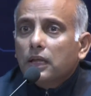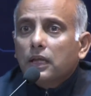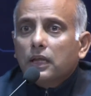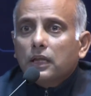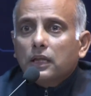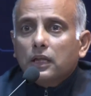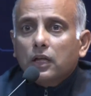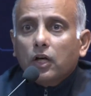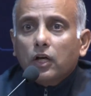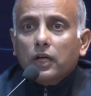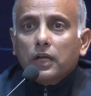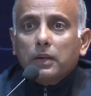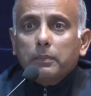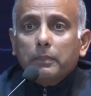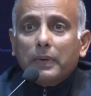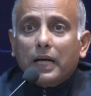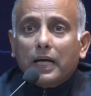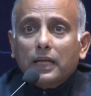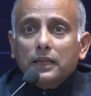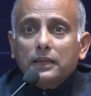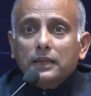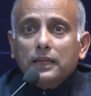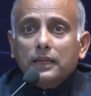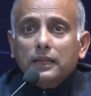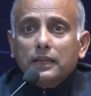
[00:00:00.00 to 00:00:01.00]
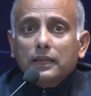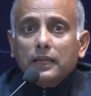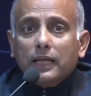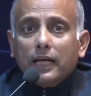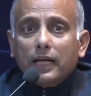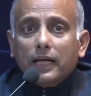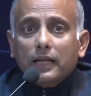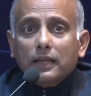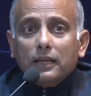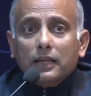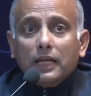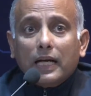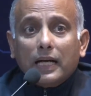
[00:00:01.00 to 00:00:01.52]
Now imagine
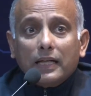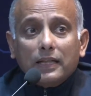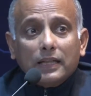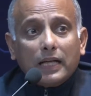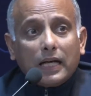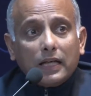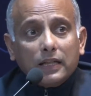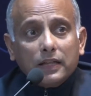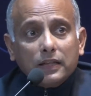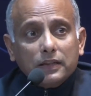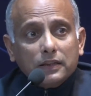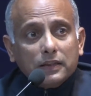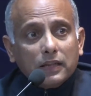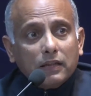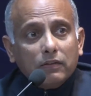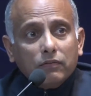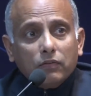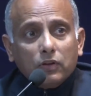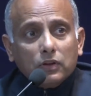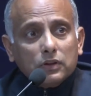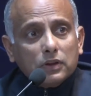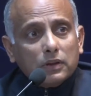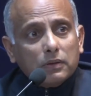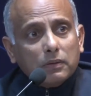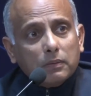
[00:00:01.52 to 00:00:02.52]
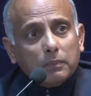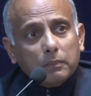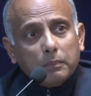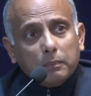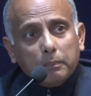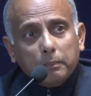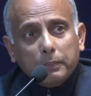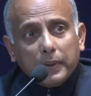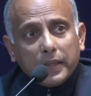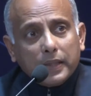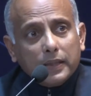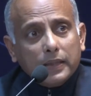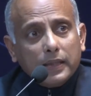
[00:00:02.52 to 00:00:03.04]
that, and that itself was a
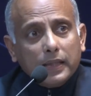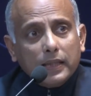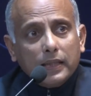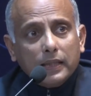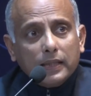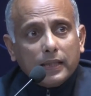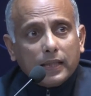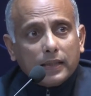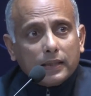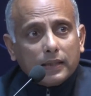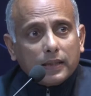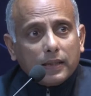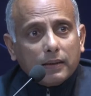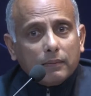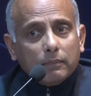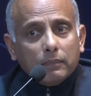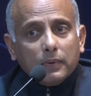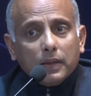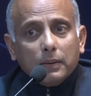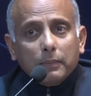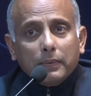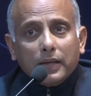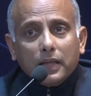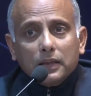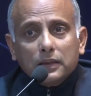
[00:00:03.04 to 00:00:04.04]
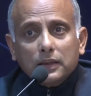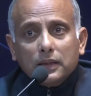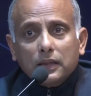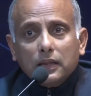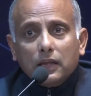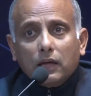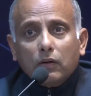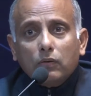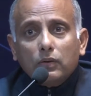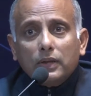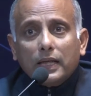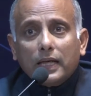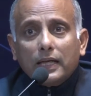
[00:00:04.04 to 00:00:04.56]
big deal that time. Imagine
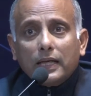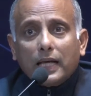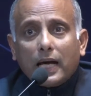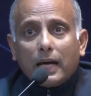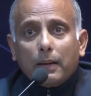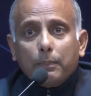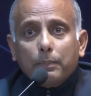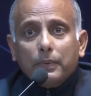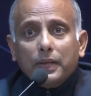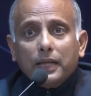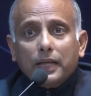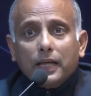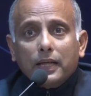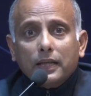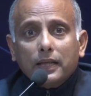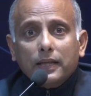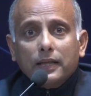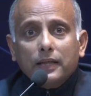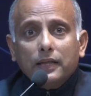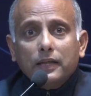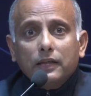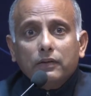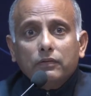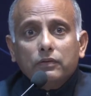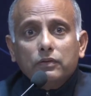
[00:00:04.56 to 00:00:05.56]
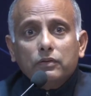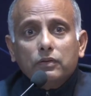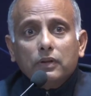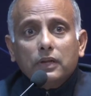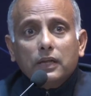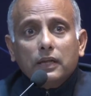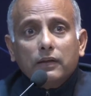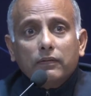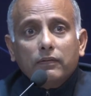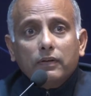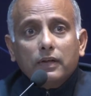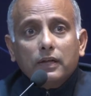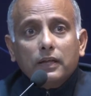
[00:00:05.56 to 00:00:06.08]
now that happening at an individual
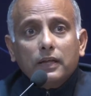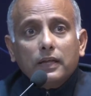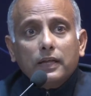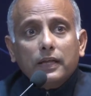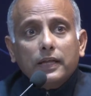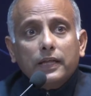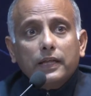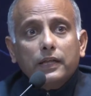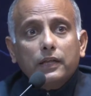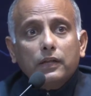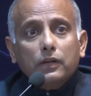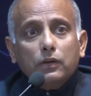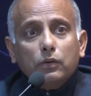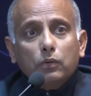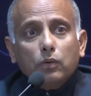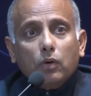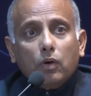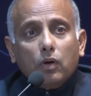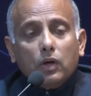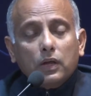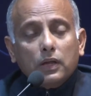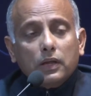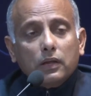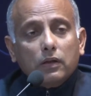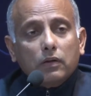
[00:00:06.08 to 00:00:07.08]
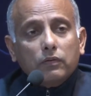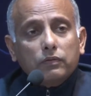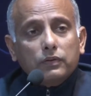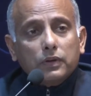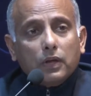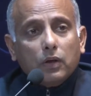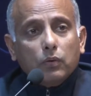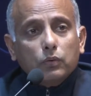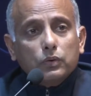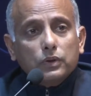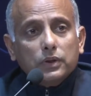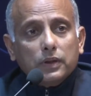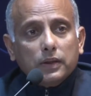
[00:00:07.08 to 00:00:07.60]
level into order of
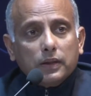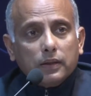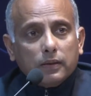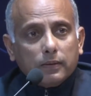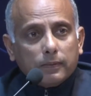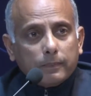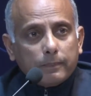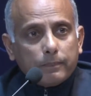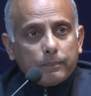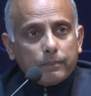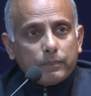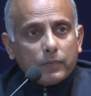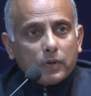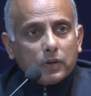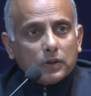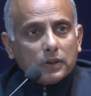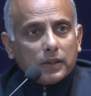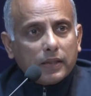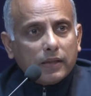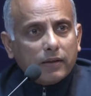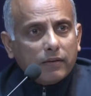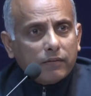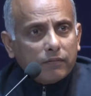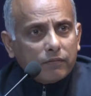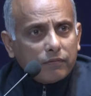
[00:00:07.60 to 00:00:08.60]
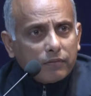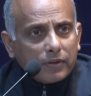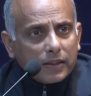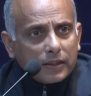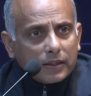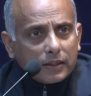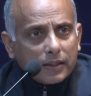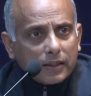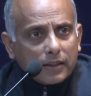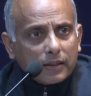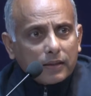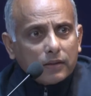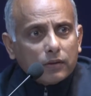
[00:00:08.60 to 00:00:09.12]
thousand, because
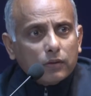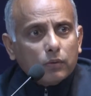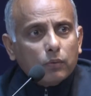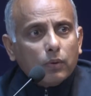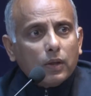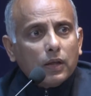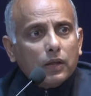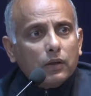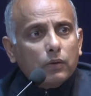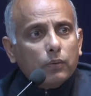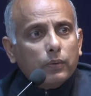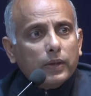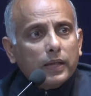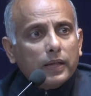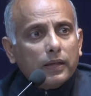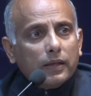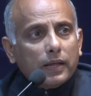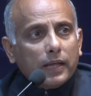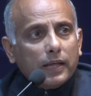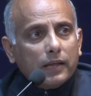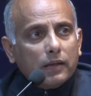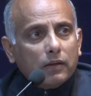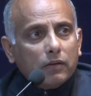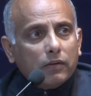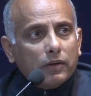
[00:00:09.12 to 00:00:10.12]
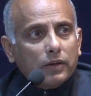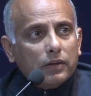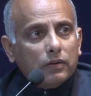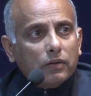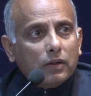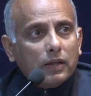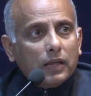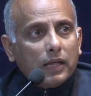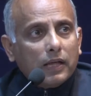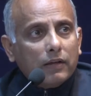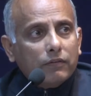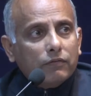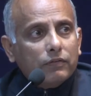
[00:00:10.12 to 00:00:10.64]
everything you are doing right now in your
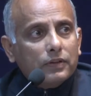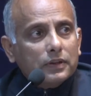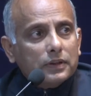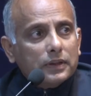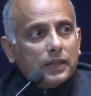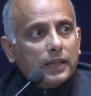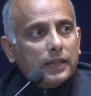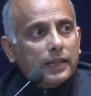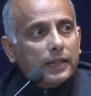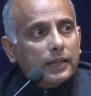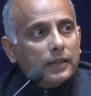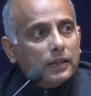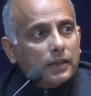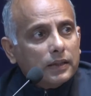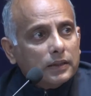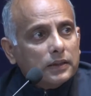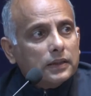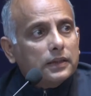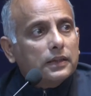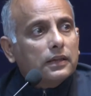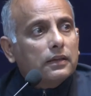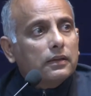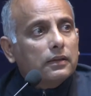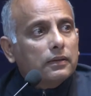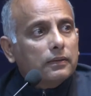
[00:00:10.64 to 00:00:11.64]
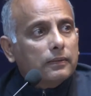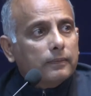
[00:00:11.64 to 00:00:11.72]
life is getting digital.